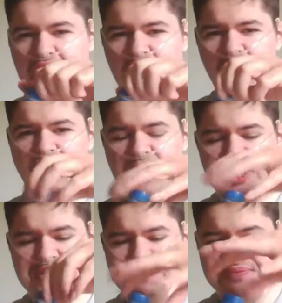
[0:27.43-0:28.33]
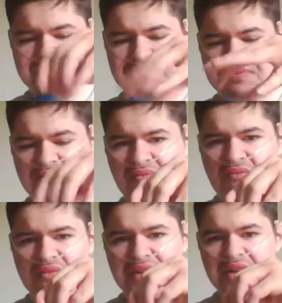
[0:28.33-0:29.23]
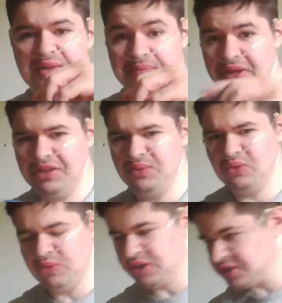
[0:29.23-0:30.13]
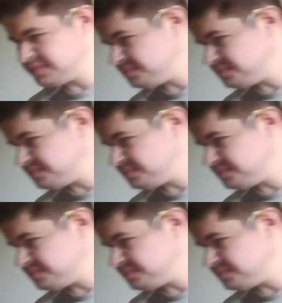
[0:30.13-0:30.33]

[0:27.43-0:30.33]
Cold water. Better than warm water.